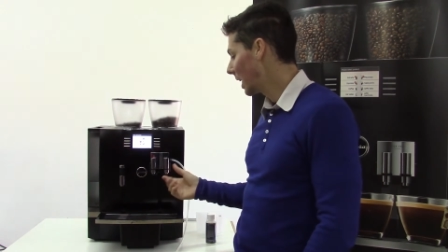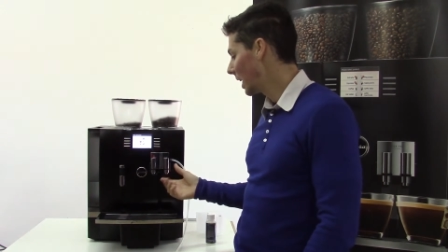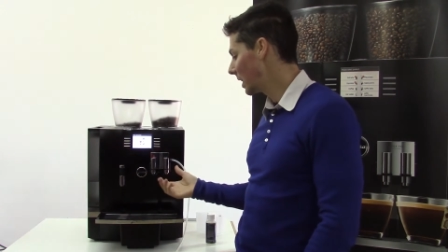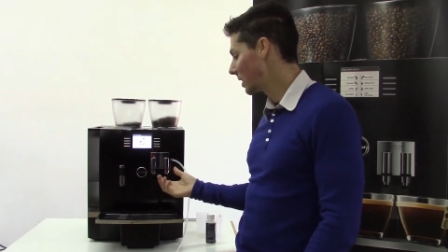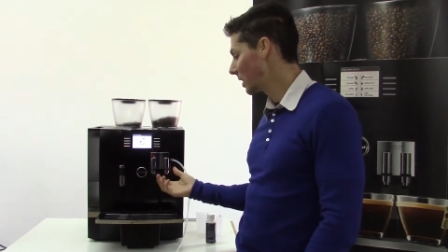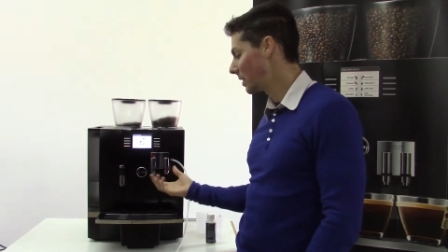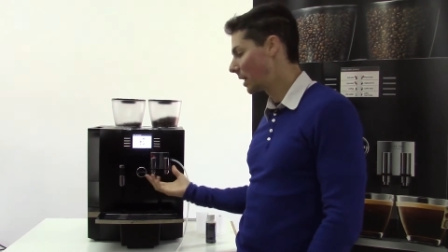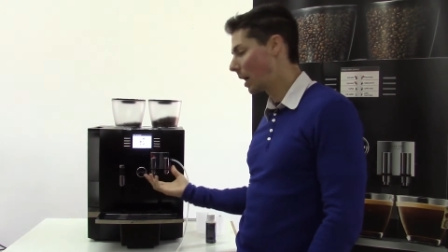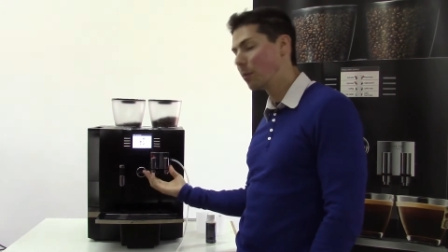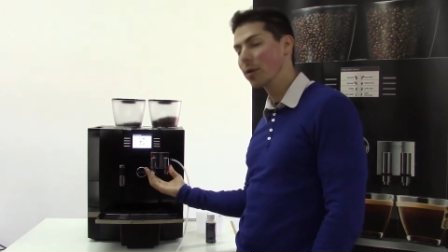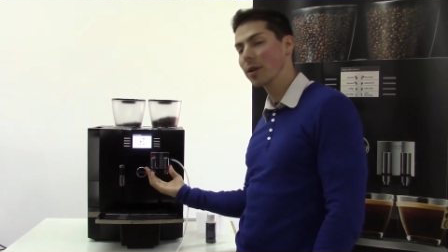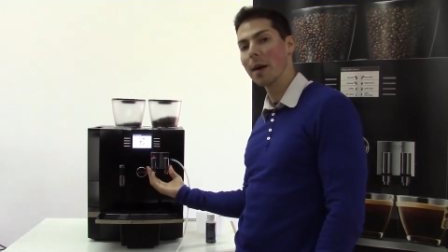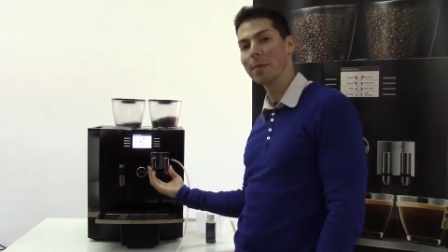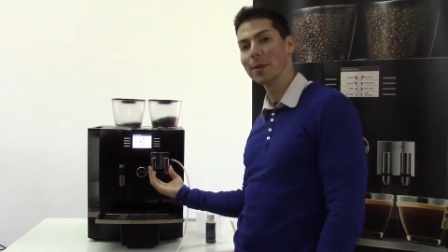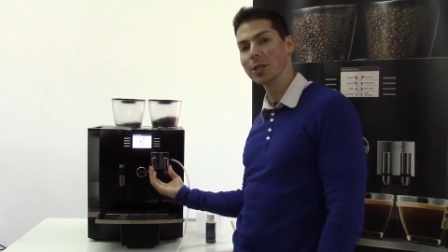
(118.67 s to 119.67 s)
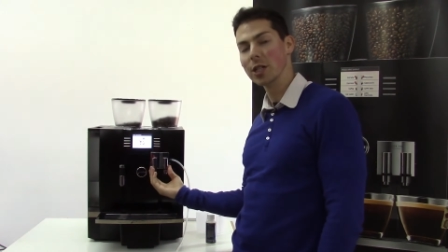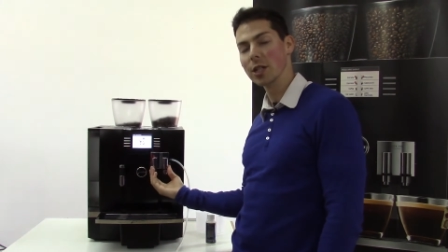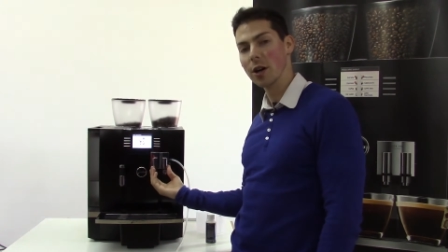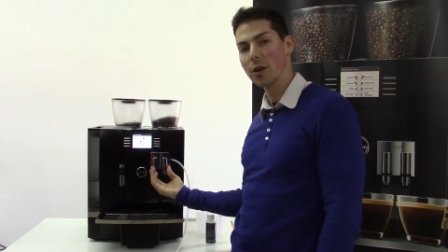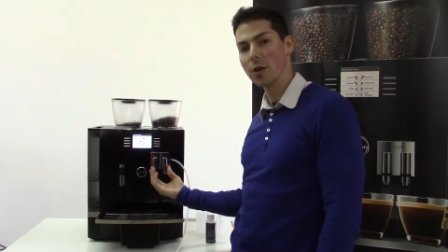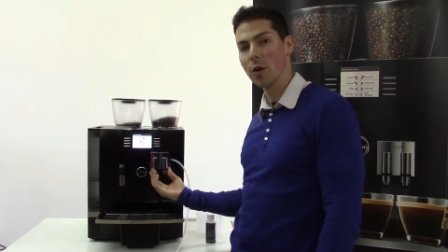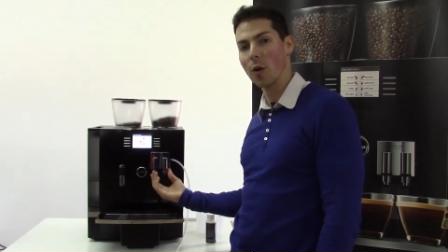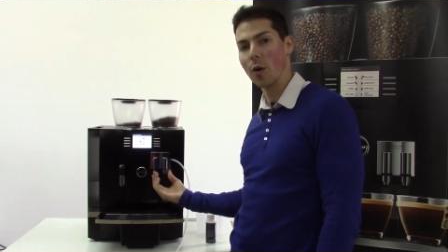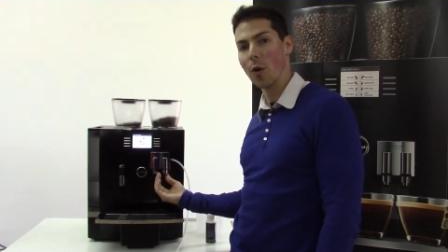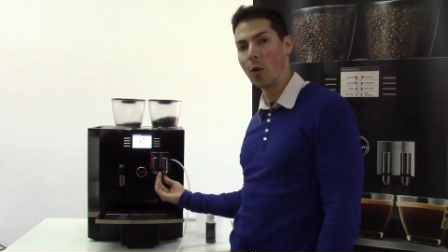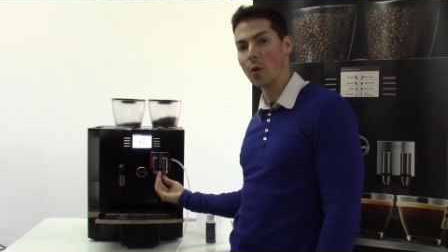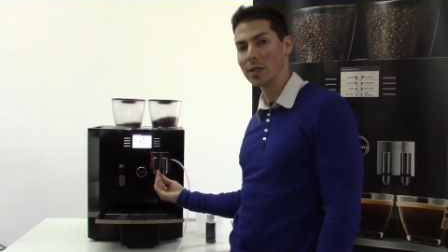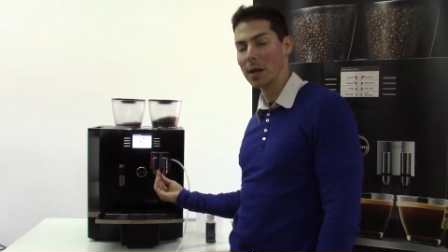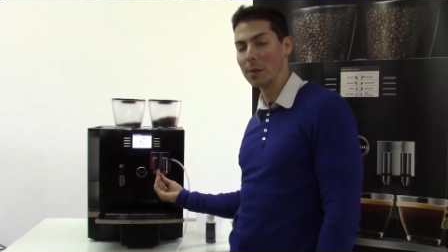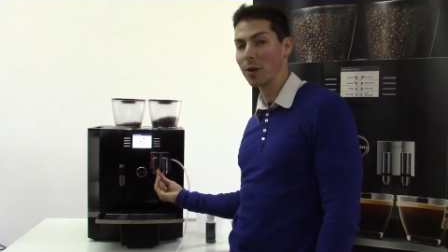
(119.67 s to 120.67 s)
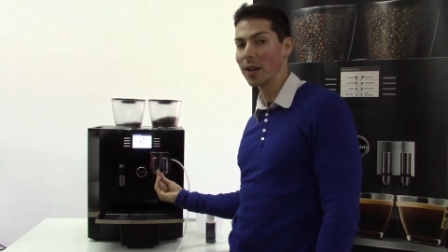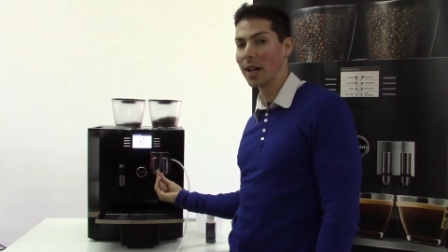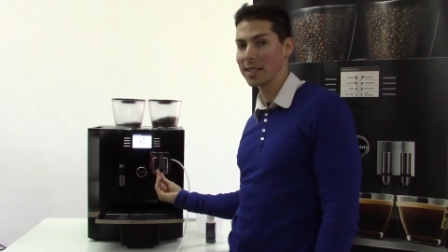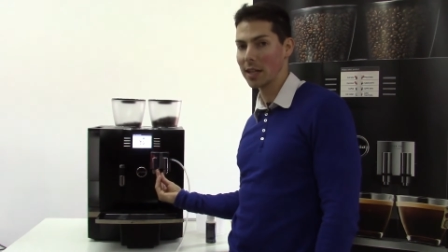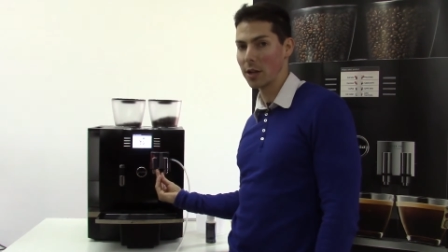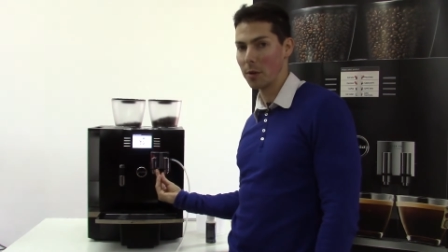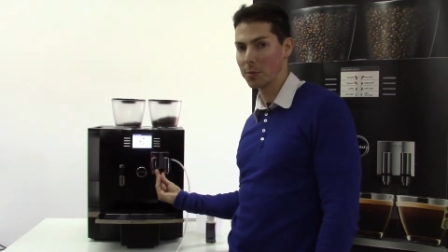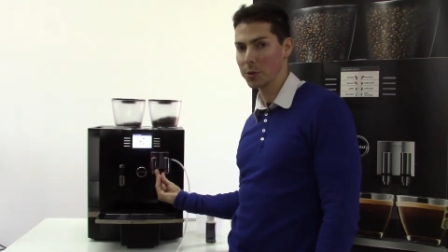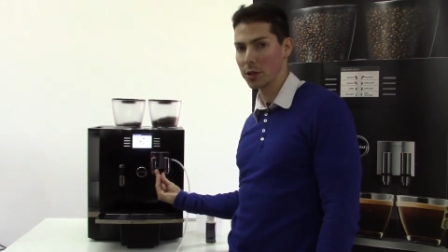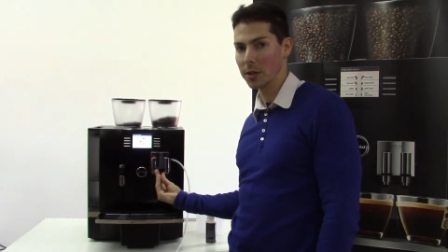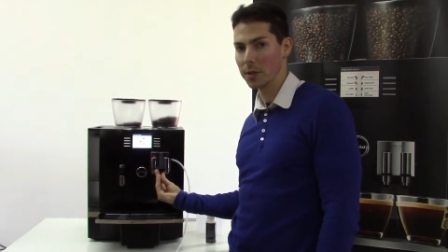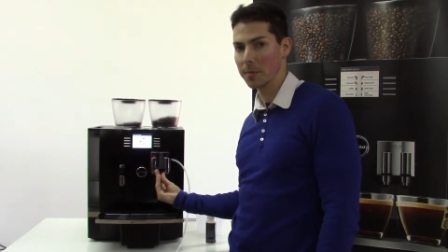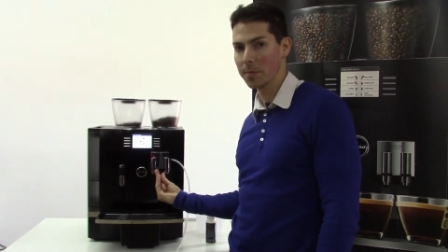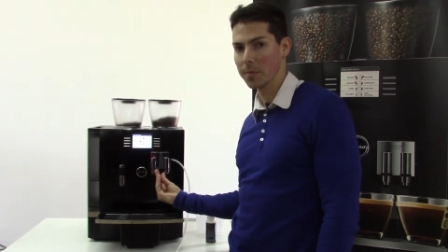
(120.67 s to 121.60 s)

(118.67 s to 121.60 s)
is the double cappuccino or double latte option.